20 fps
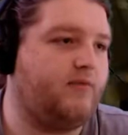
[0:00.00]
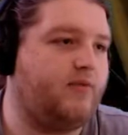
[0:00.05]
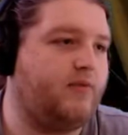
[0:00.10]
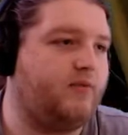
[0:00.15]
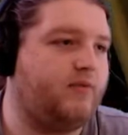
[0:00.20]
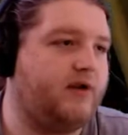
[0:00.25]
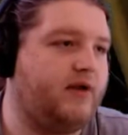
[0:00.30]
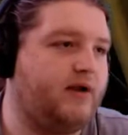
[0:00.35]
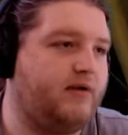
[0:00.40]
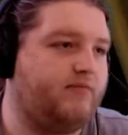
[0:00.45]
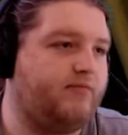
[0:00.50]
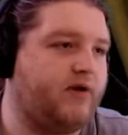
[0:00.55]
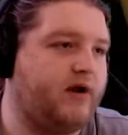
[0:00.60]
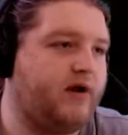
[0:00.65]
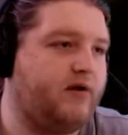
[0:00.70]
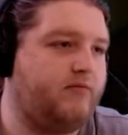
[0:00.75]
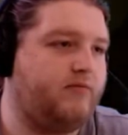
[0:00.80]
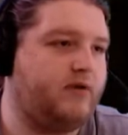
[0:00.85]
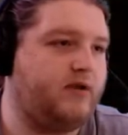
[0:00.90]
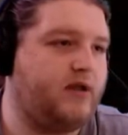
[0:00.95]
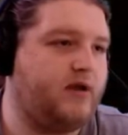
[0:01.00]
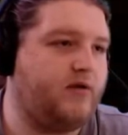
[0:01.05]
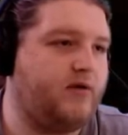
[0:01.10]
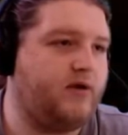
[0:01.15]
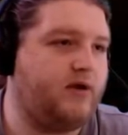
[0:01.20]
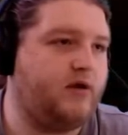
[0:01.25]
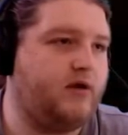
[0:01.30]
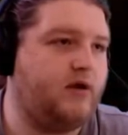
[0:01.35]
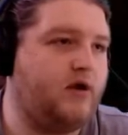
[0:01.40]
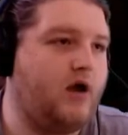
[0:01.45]
But we need a brown below
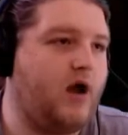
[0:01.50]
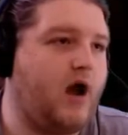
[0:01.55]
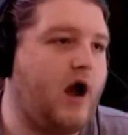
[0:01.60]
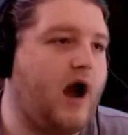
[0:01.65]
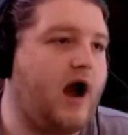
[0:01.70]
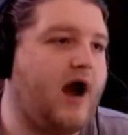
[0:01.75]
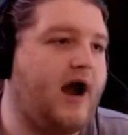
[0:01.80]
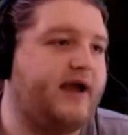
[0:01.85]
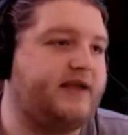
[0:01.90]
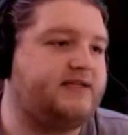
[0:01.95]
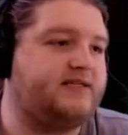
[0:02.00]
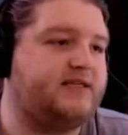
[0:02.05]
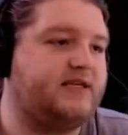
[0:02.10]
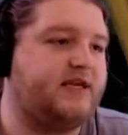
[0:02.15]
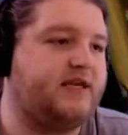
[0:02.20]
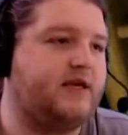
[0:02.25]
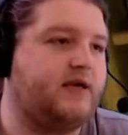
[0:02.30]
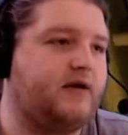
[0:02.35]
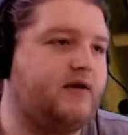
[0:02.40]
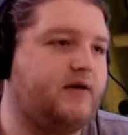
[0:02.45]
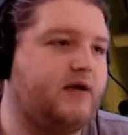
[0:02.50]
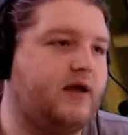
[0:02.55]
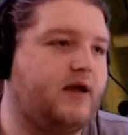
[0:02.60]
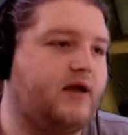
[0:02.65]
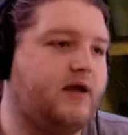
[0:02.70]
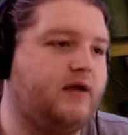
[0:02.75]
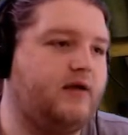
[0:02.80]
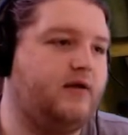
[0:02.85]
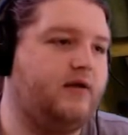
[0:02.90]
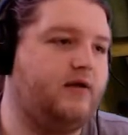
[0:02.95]
it? Ah, I see.
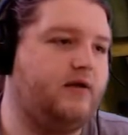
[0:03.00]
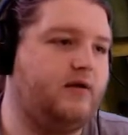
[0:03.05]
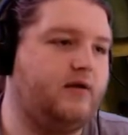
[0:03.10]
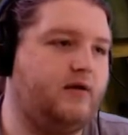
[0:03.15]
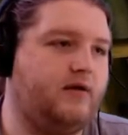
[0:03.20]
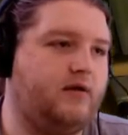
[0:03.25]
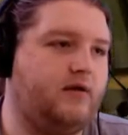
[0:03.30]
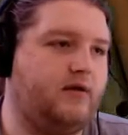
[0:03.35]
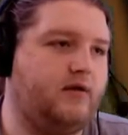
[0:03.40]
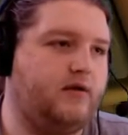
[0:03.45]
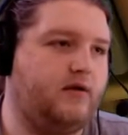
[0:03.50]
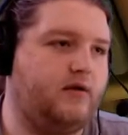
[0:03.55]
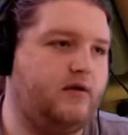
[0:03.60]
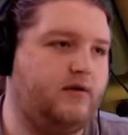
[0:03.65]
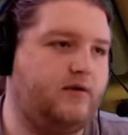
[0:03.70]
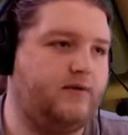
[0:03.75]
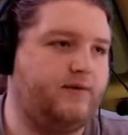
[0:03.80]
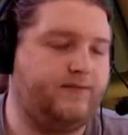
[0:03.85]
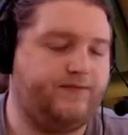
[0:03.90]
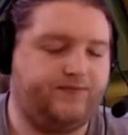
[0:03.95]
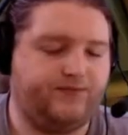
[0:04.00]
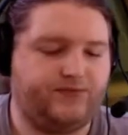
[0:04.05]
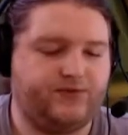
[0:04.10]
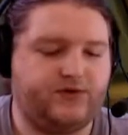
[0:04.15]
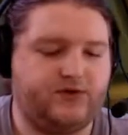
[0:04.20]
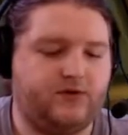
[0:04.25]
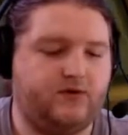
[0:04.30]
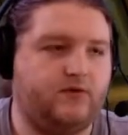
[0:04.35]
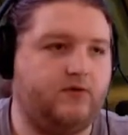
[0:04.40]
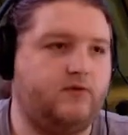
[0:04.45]
Okay.
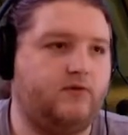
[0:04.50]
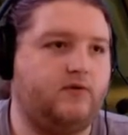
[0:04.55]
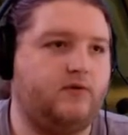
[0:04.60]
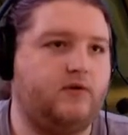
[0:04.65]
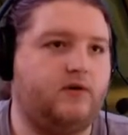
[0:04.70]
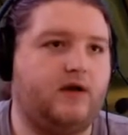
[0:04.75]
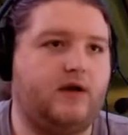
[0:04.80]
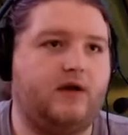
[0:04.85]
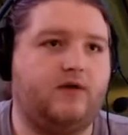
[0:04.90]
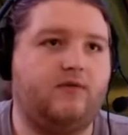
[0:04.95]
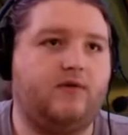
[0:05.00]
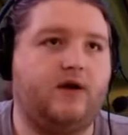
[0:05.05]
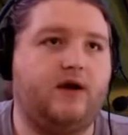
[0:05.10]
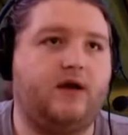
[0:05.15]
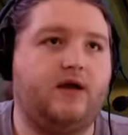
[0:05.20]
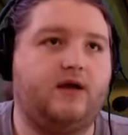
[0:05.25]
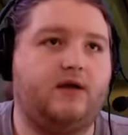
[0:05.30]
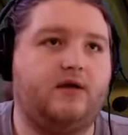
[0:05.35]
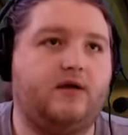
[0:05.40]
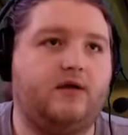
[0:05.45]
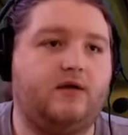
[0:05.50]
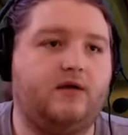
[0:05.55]
So, how do I...